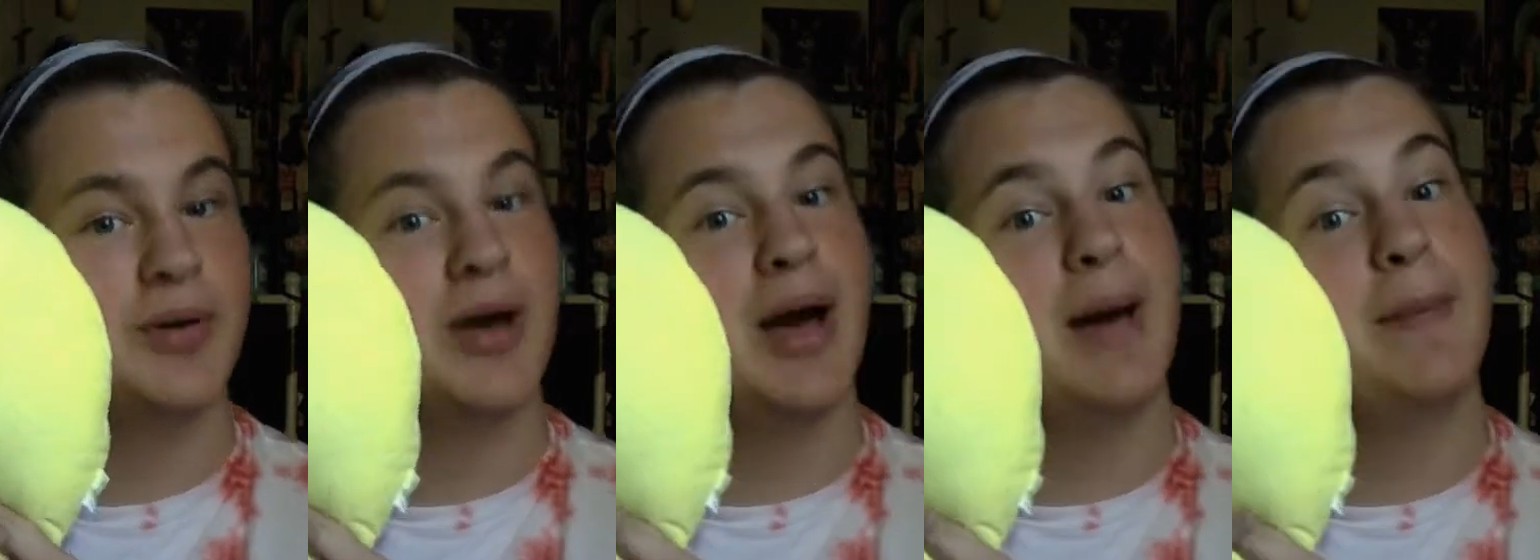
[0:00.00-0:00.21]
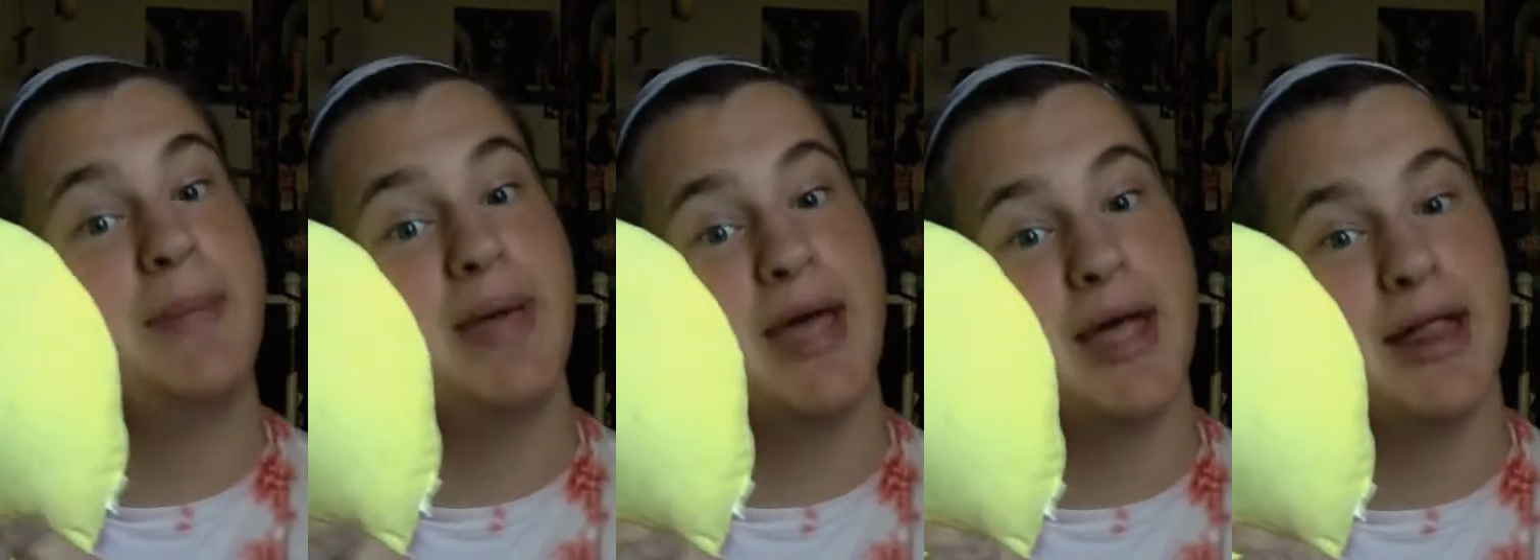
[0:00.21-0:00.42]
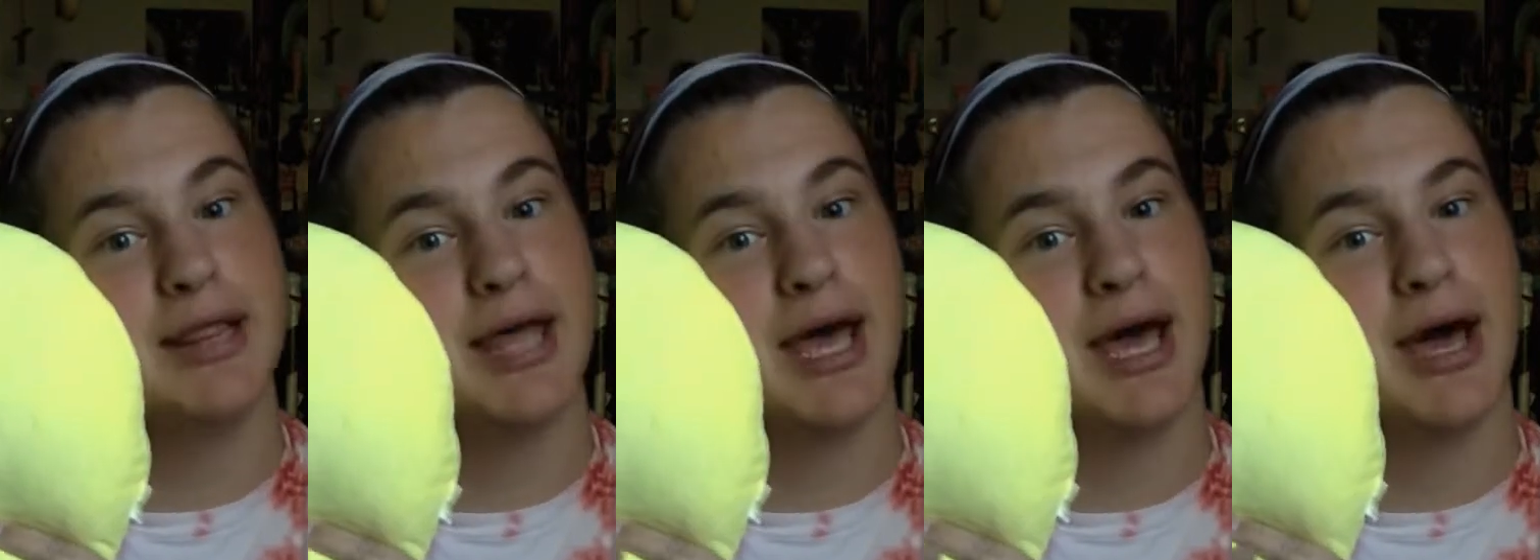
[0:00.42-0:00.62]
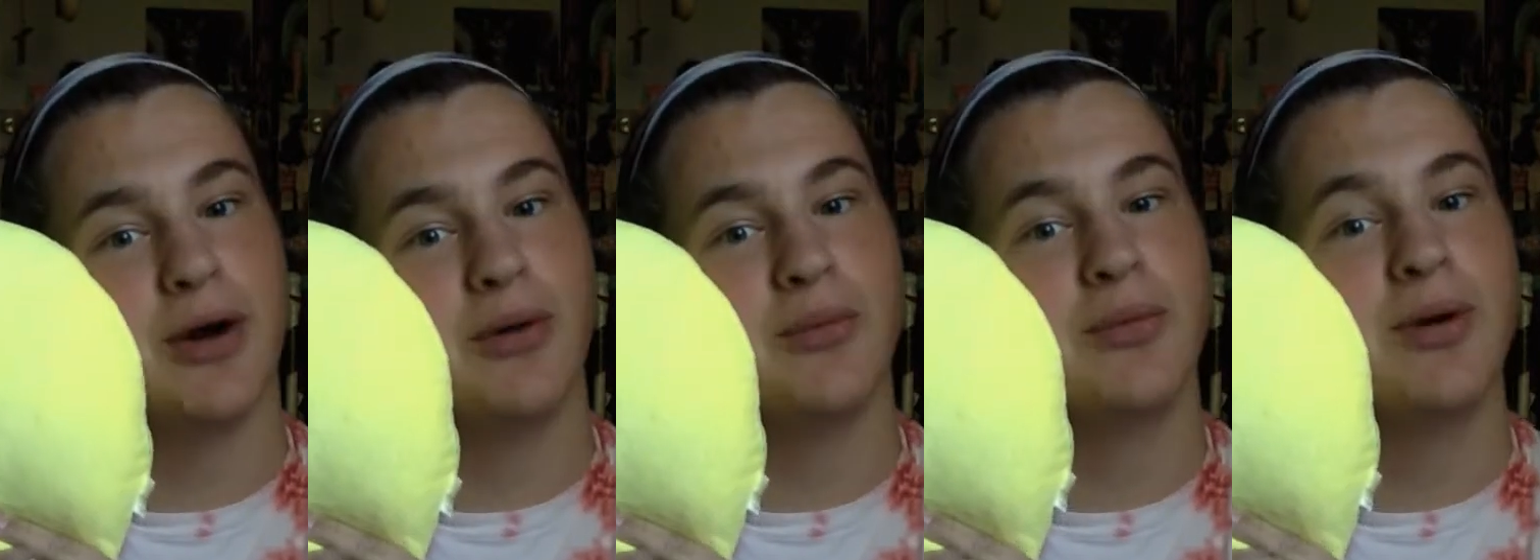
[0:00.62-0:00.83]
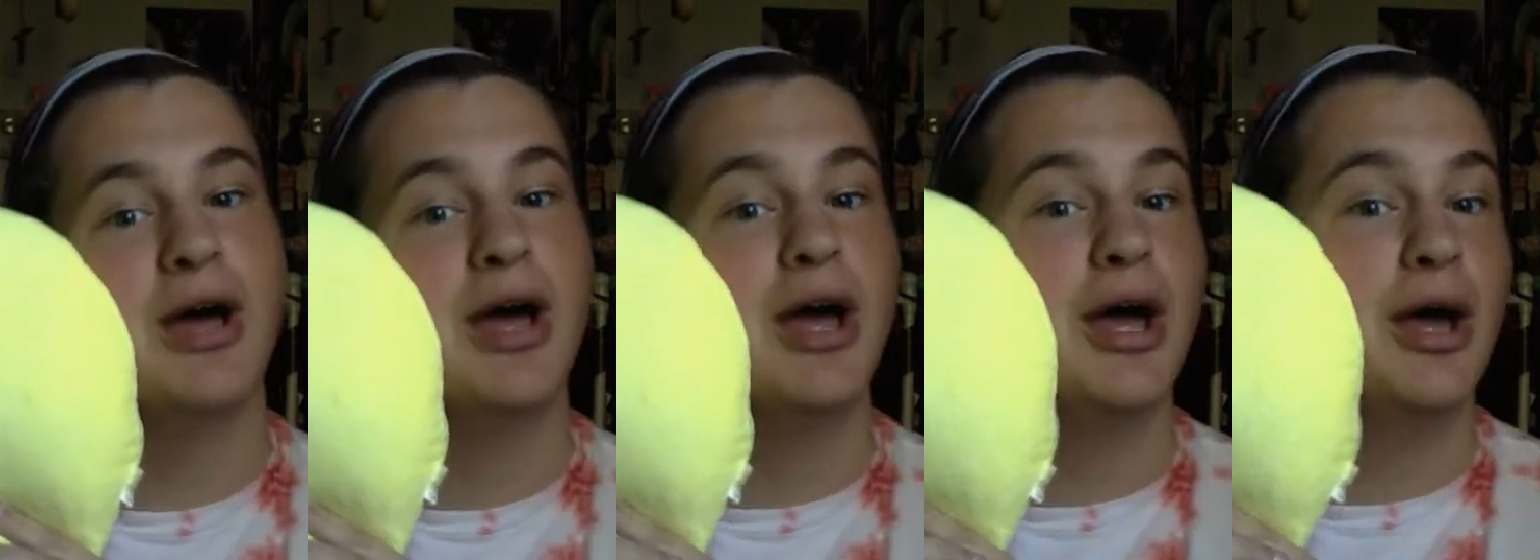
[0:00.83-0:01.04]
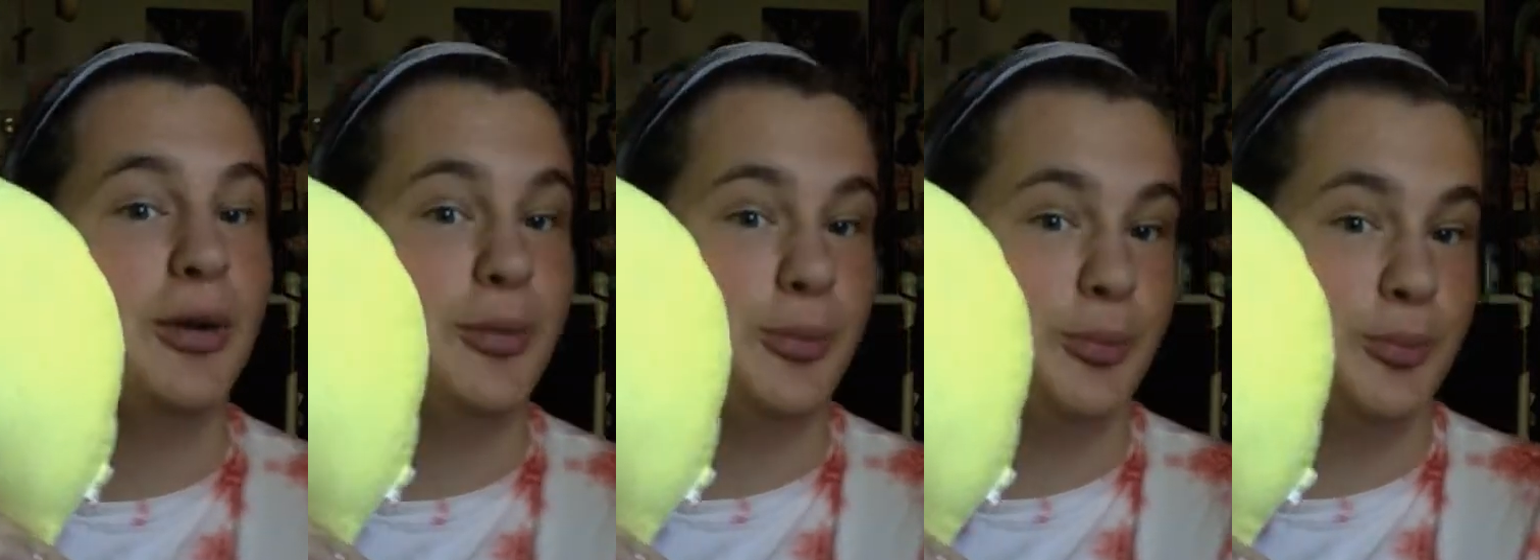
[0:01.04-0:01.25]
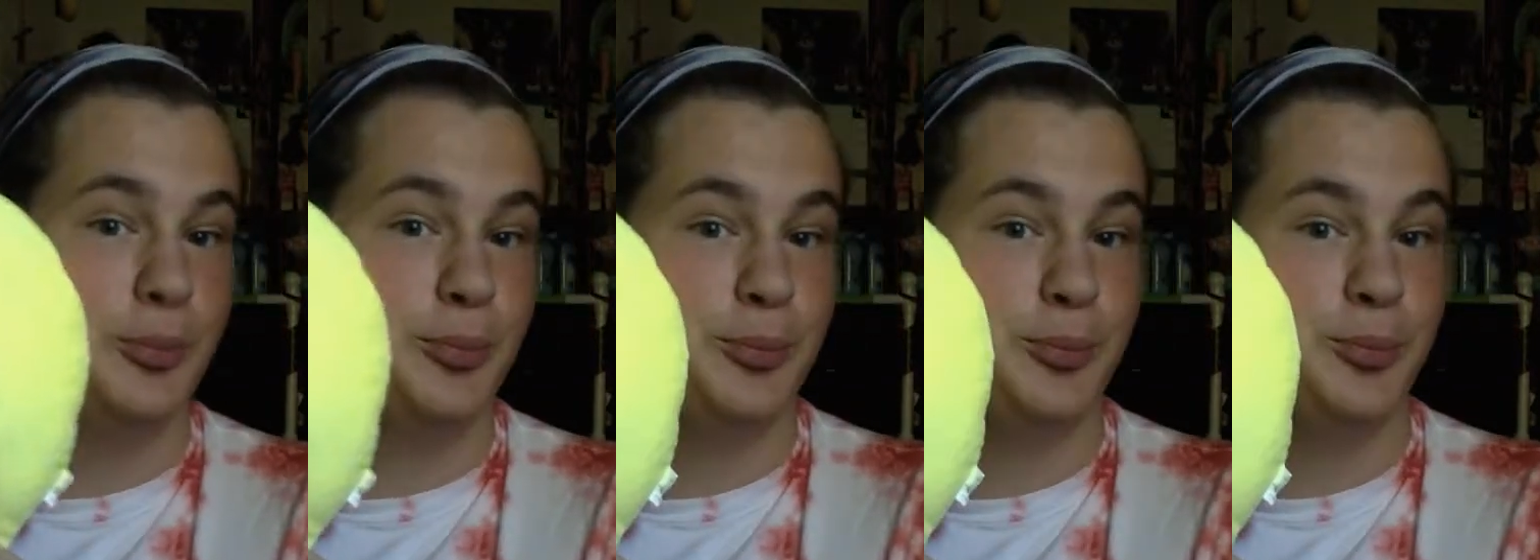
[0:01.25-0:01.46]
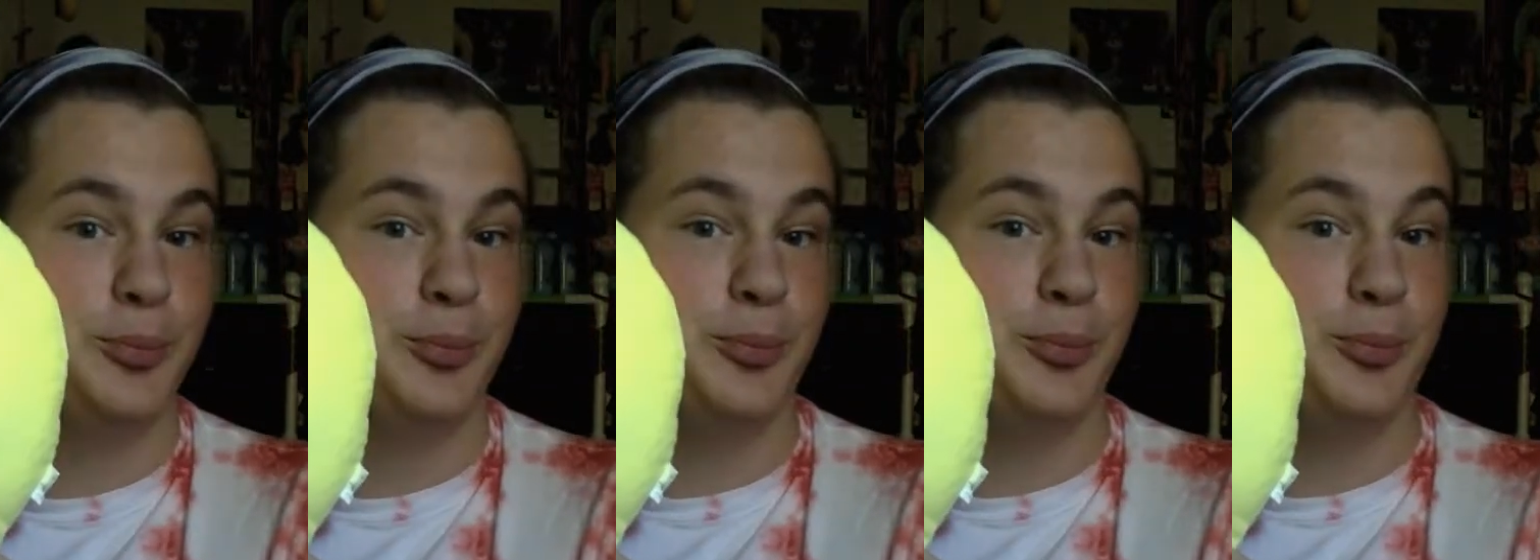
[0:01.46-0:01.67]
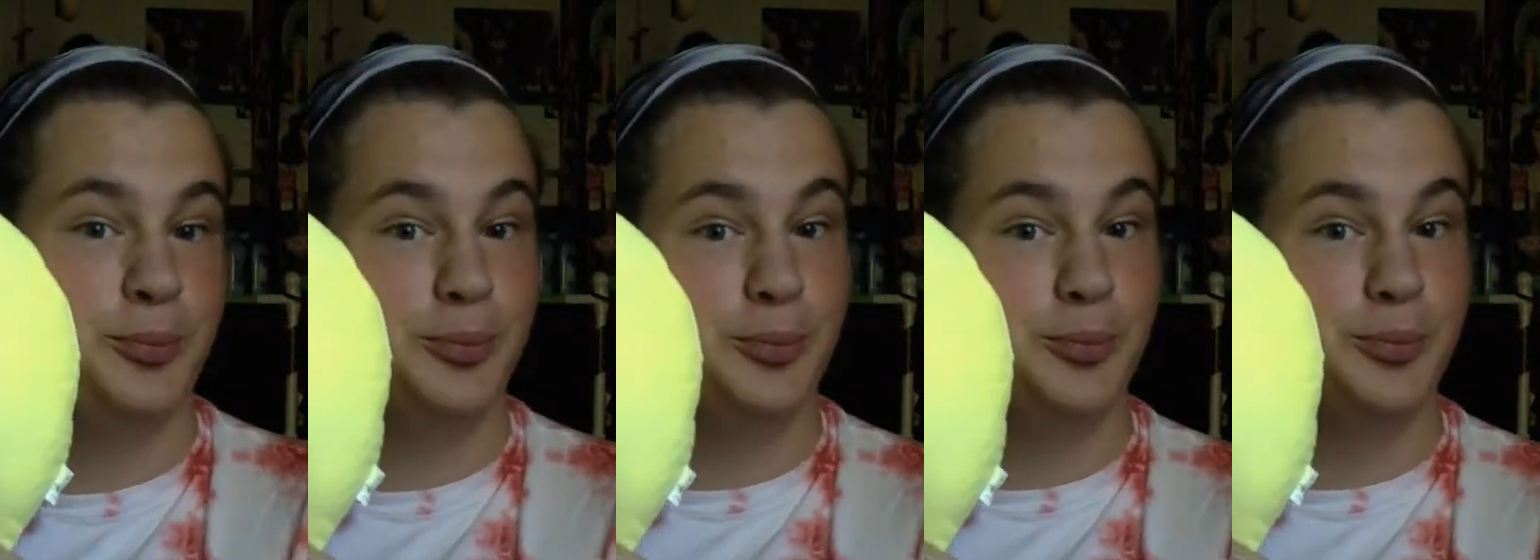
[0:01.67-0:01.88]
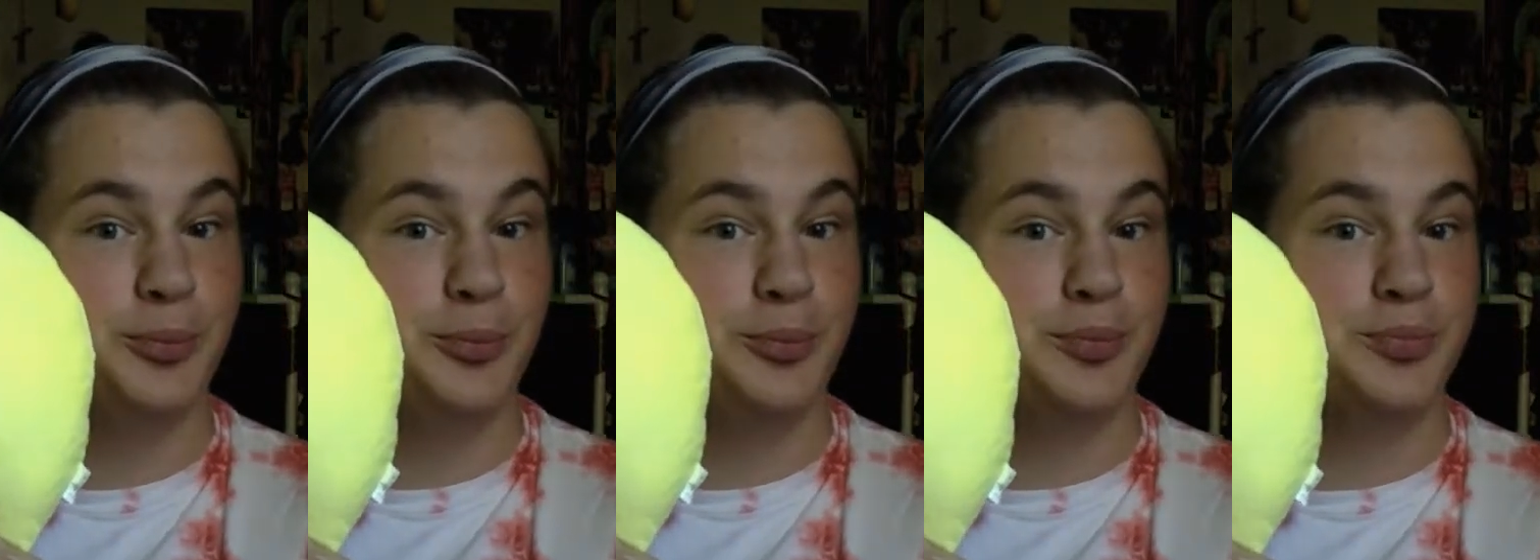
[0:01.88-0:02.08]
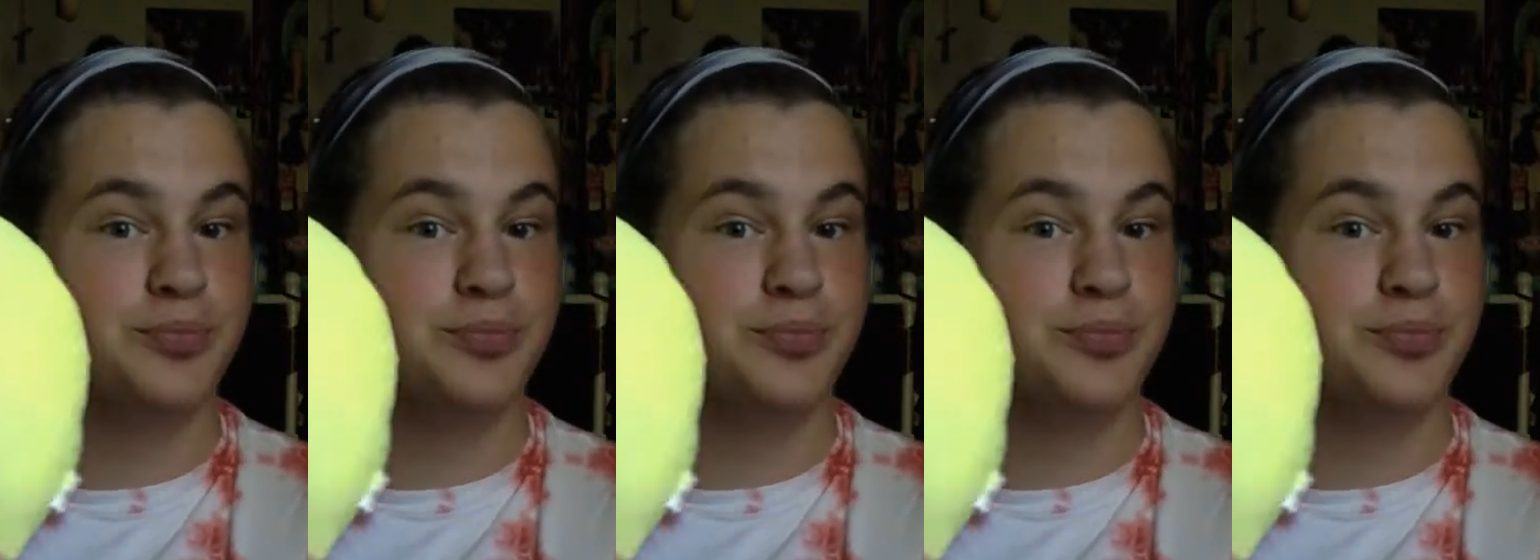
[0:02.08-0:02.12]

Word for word: a pillow. Mm hmm.